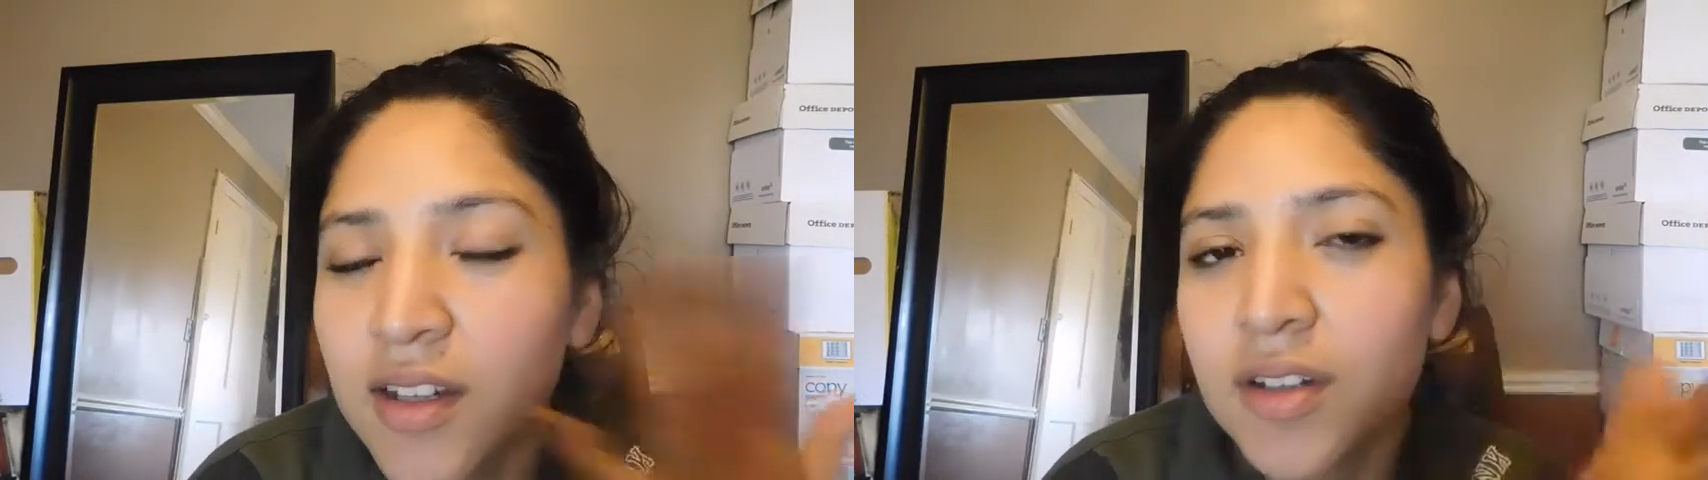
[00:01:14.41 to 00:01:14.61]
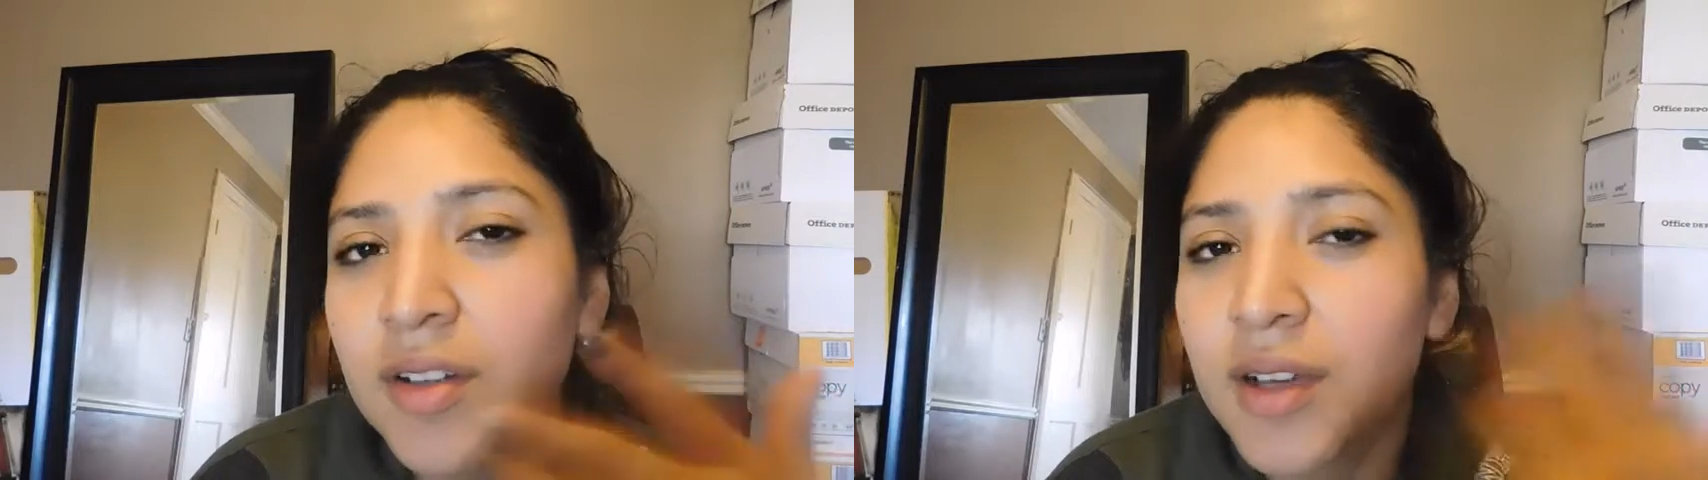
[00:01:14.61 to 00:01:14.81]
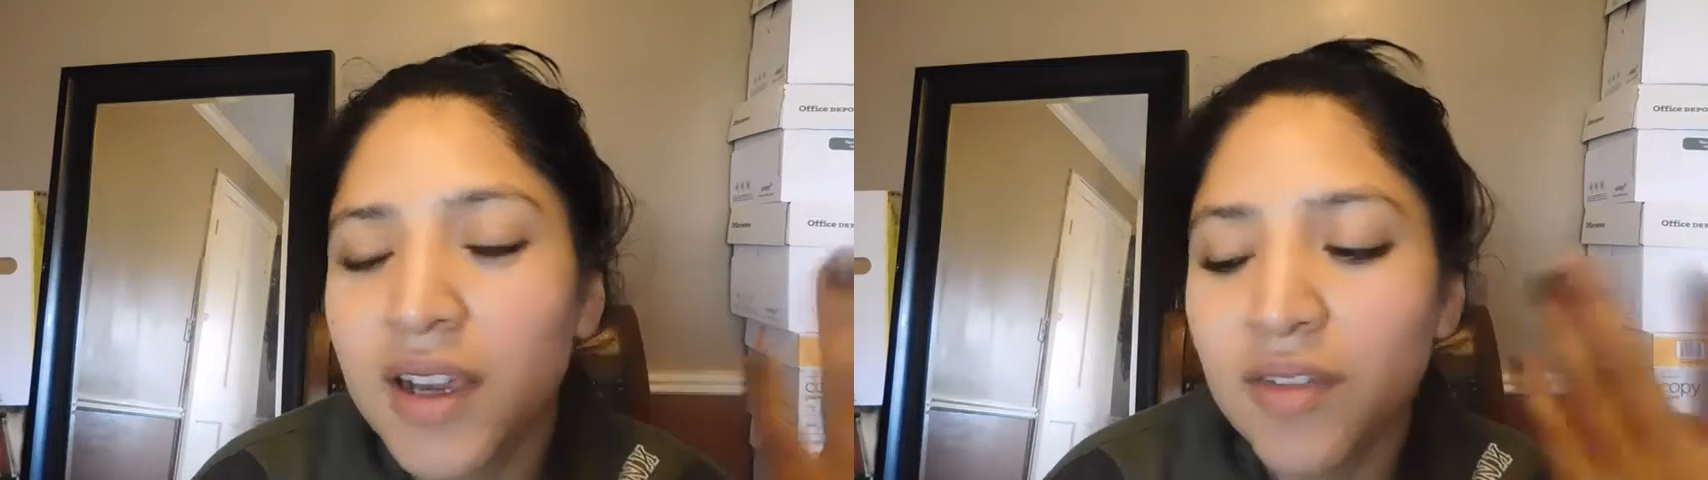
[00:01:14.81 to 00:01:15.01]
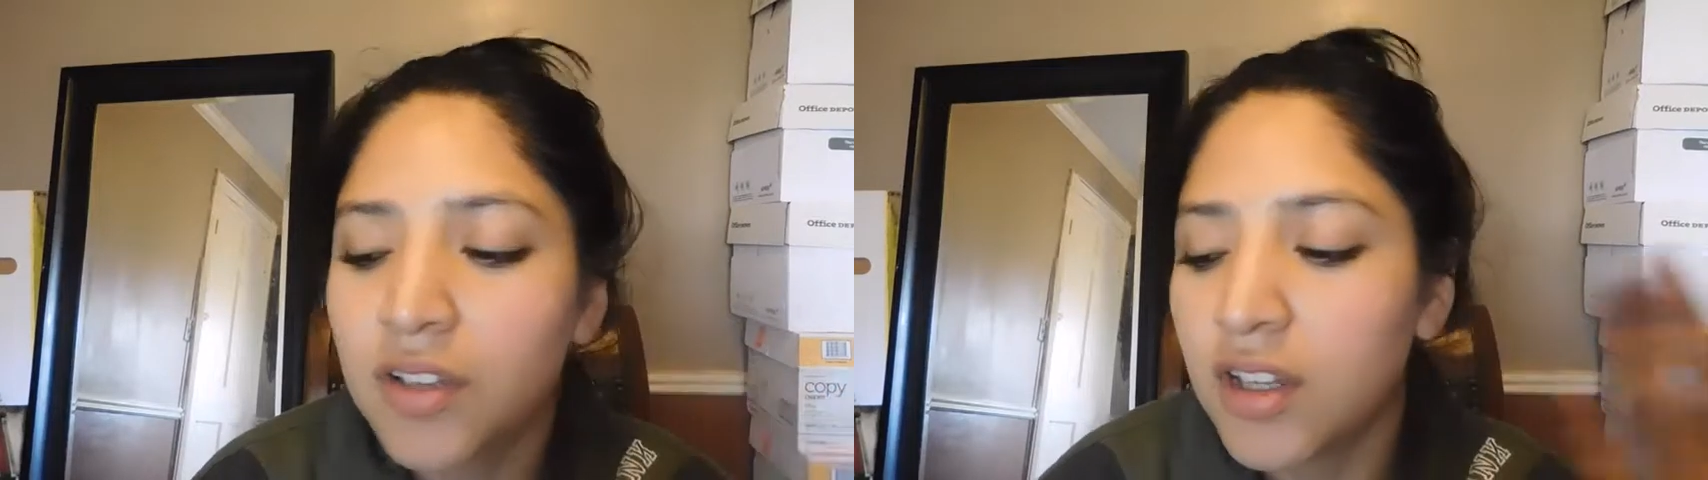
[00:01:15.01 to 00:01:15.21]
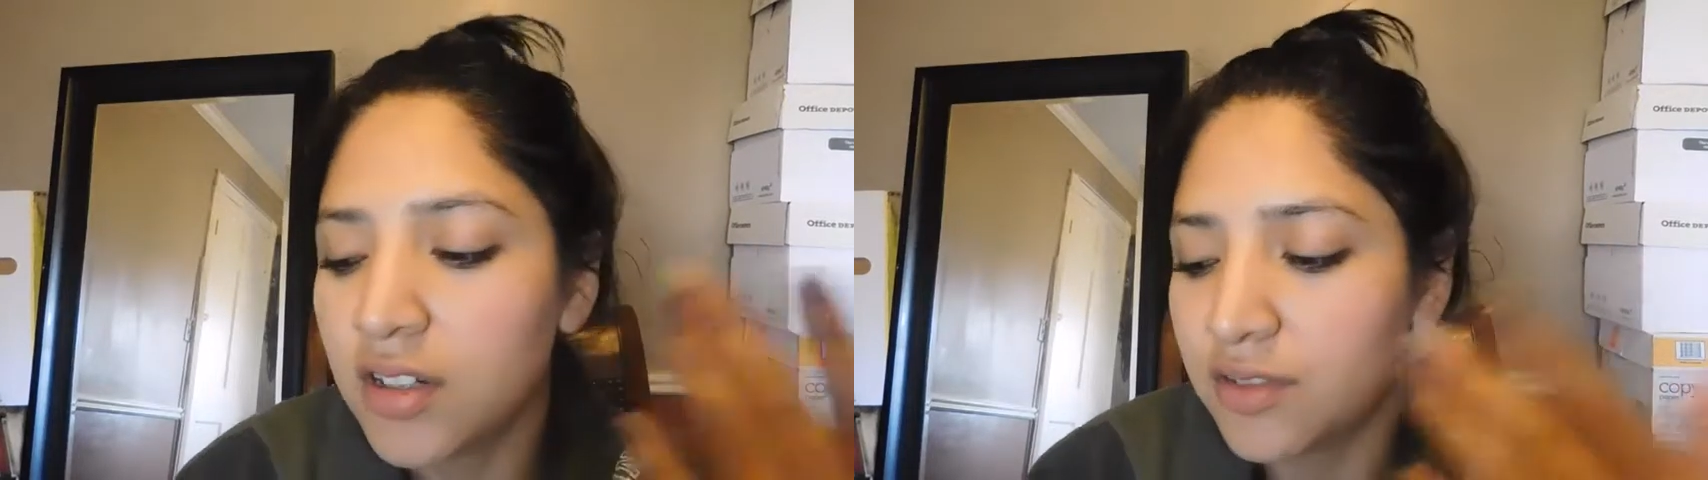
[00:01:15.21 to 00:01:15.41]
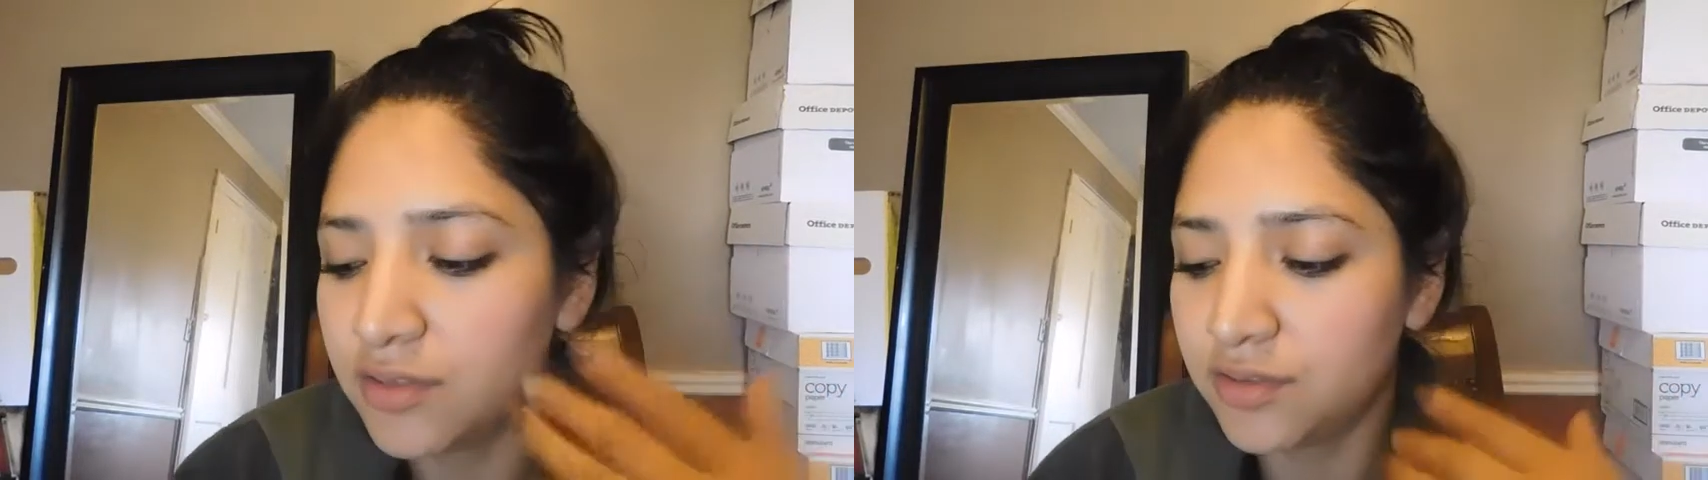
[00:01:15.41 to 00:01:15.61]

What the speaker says: don't know, I have a lot of